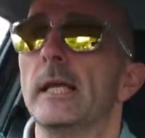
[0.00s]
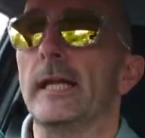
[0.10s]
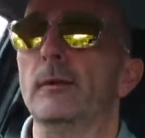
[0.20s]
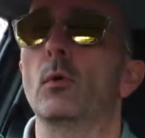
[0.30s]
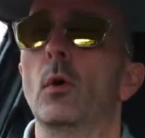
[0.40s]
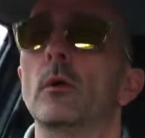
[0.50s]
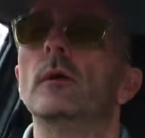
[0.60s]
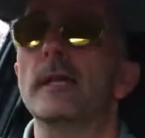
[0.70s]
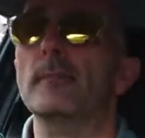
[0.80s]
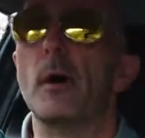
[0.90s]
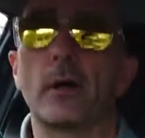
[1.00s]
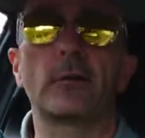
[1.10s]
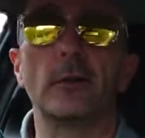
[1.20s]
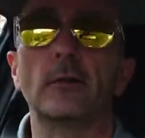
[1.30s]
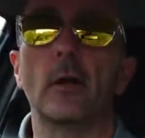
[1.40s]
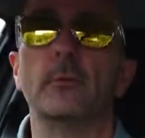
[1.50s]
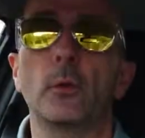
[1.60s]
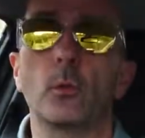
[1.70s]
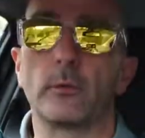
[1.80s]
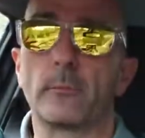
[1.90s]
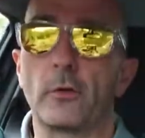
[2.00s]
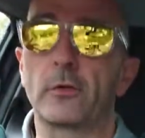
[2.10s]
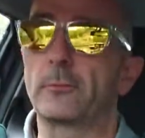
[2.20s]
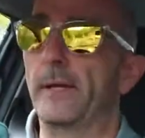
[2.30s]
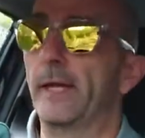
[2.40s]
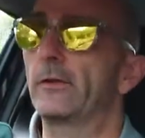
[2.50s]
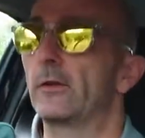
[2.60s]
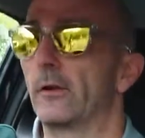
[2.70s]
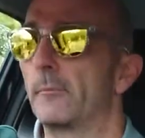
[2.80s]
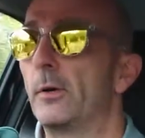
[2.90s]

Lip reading: in what in marketing terms you call the prospect, you know, the